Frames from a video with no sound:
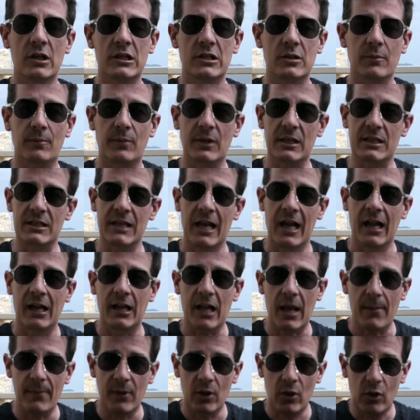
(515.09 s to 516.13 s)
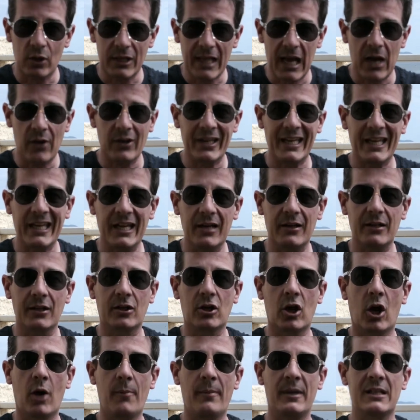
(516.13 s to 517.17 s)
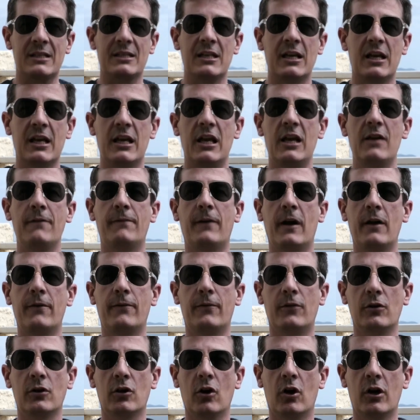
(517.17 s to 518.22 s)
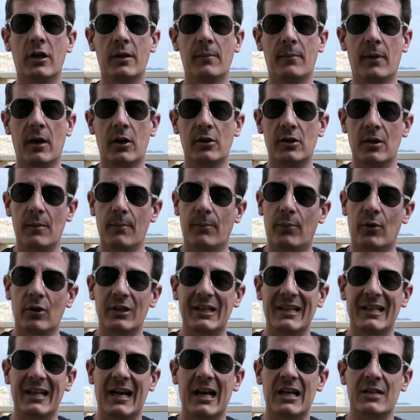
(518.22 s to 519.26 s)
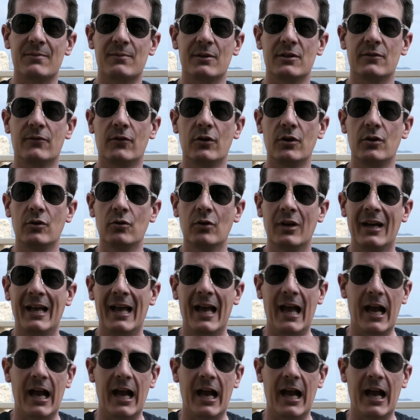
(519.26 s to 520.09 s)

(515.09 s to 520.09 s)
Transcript: so please let me know down here in the comments if I forgot about important aspects for you,